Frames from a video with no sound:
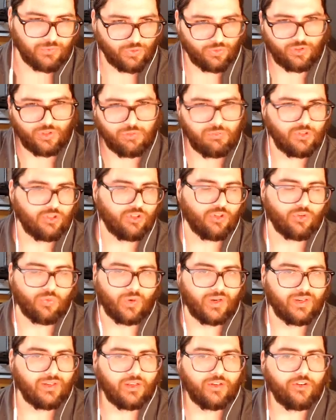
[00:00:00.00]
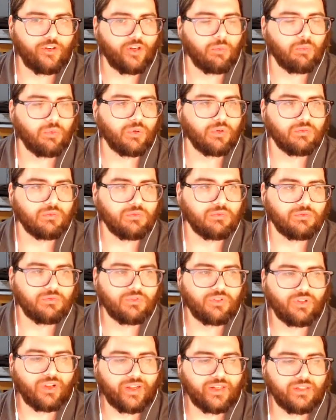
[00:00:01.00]
you'll see me just write a number
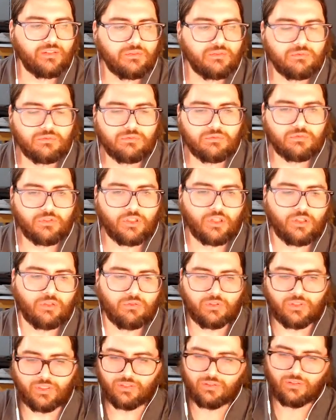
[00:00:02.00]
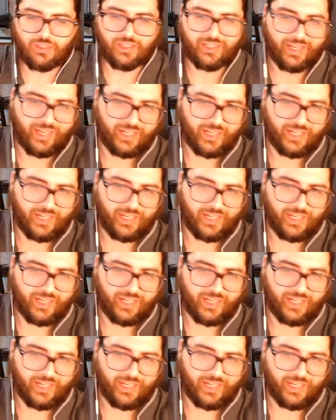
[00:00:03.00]
sign, you know, like, like a